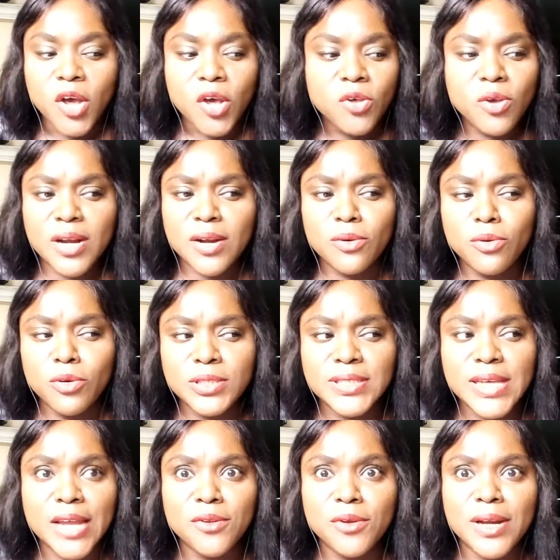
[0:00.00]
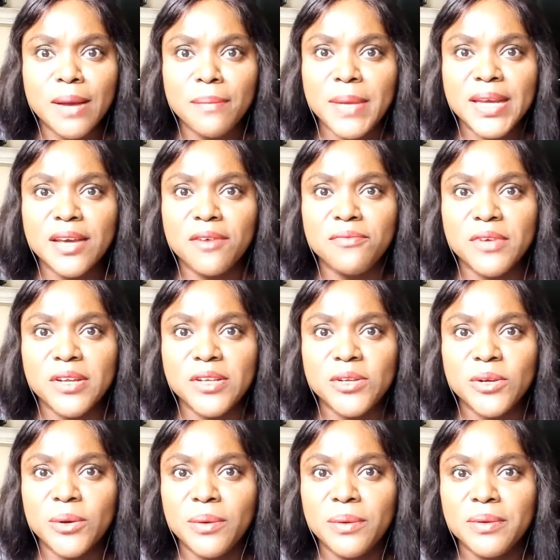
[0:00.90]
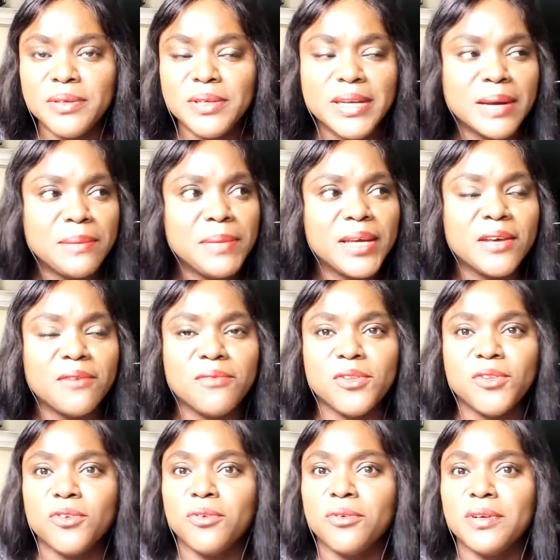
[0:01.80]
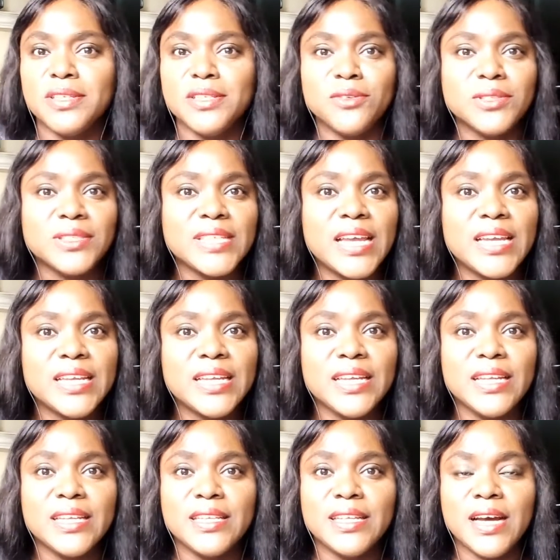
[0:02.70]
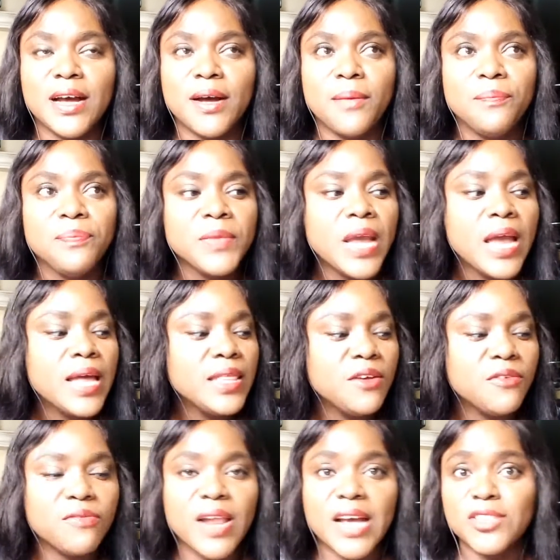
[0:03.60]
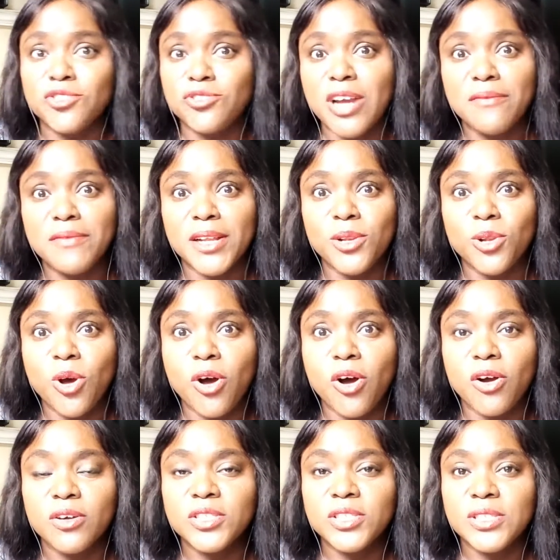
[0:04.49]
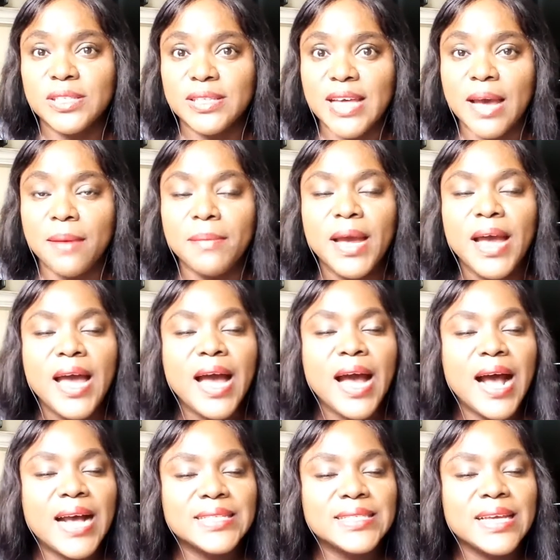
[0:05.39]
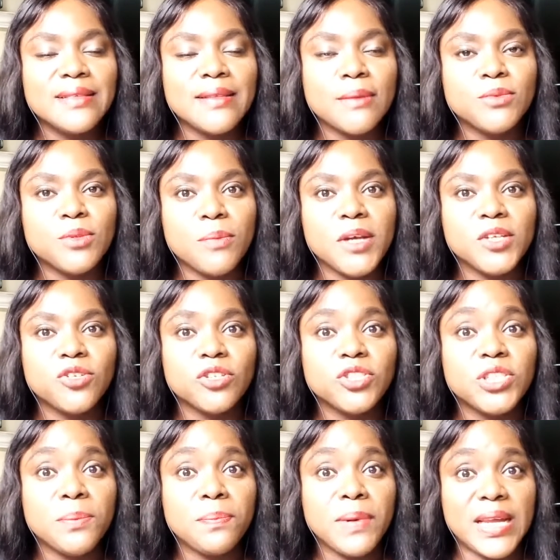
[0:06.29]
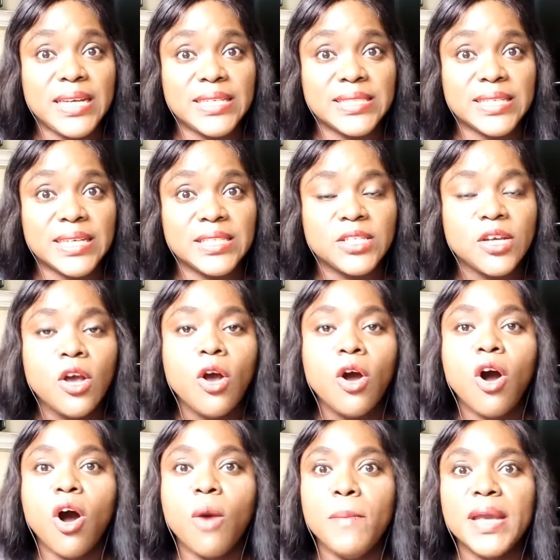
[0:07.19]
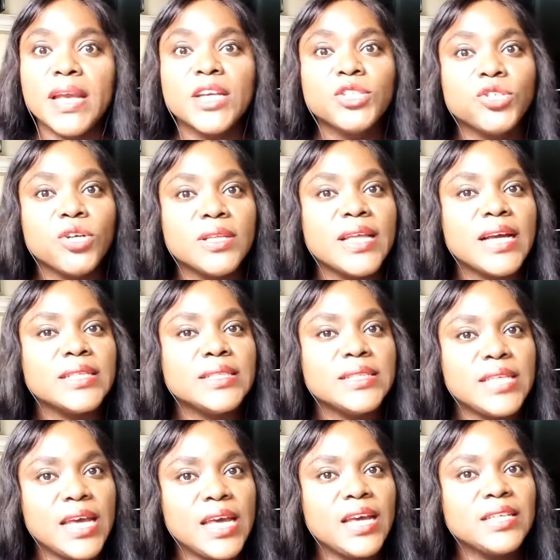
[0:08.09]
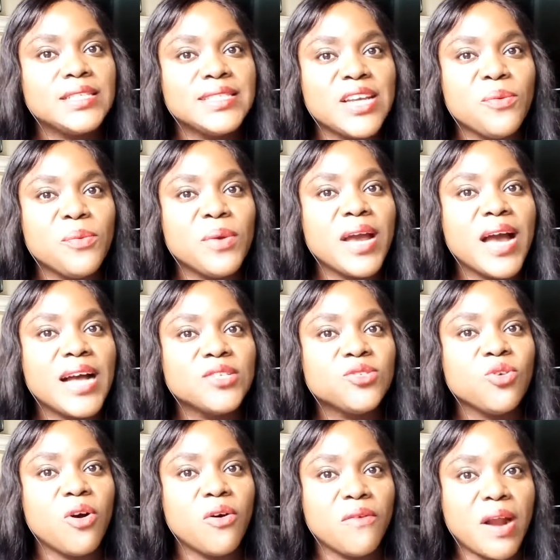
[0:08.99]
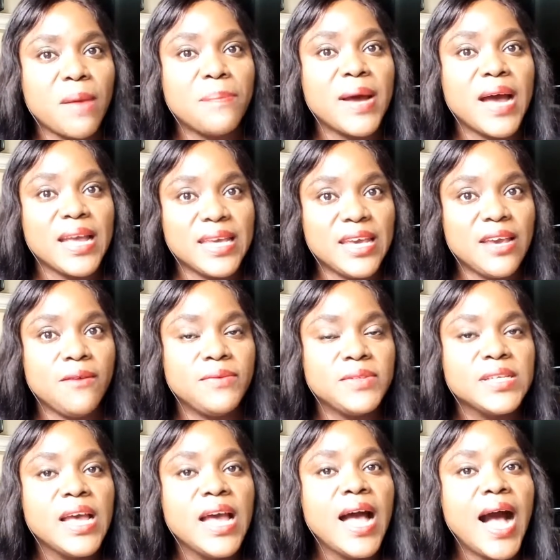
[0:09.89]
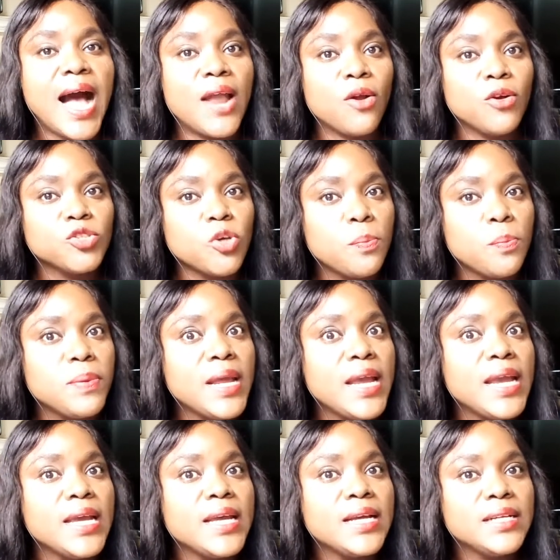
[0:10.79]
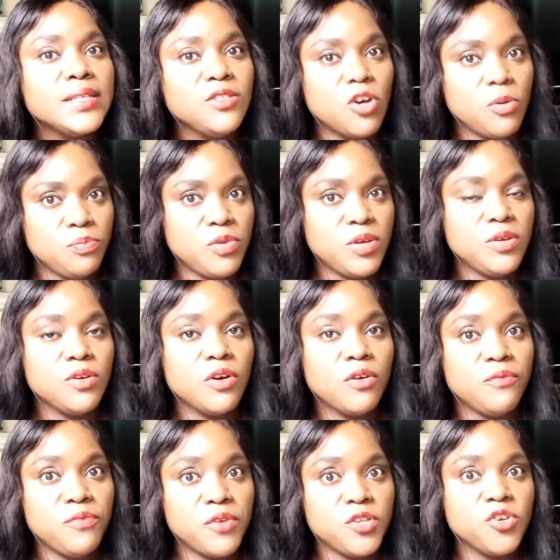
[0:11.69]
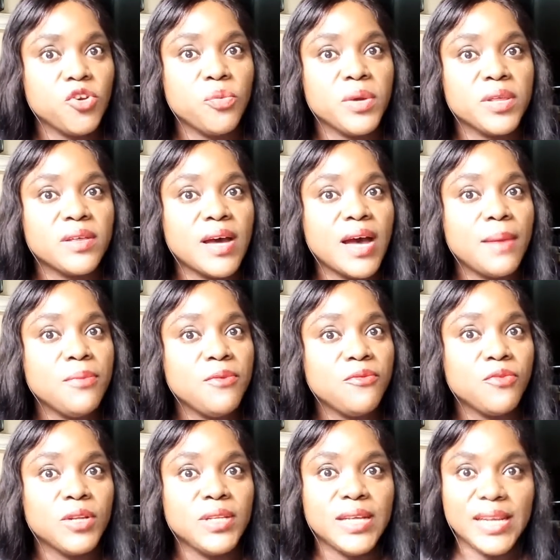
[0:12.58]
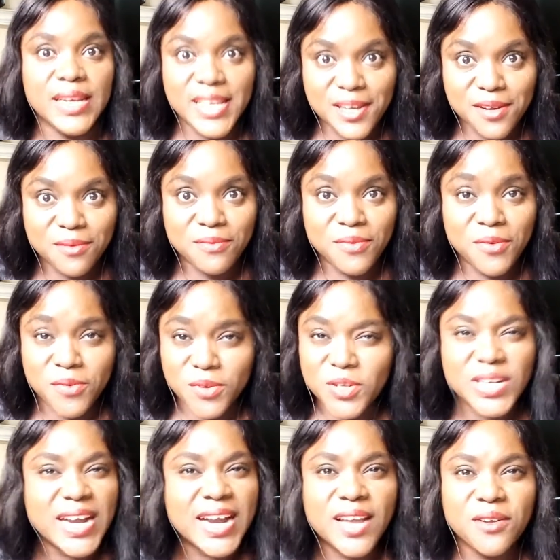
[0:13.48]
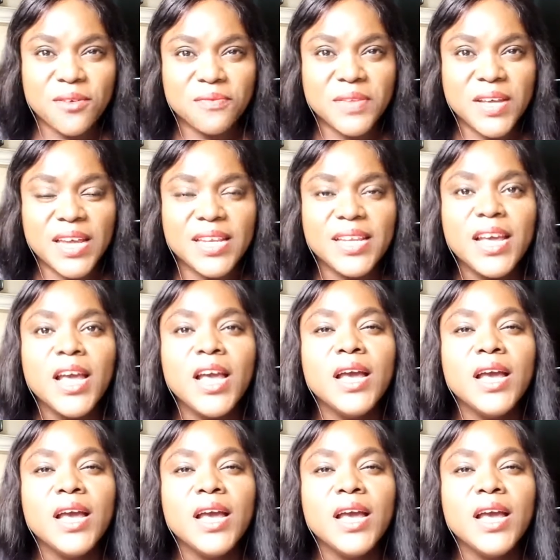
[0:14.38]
You, who said you can make a video? You can make a video, you know, send it, uh, the flash drive along to them, asking them to make sure she plays it or making sure that they stay with her to unwrap her gift and also play your, your video with her before they leave. If you know that kind of thing,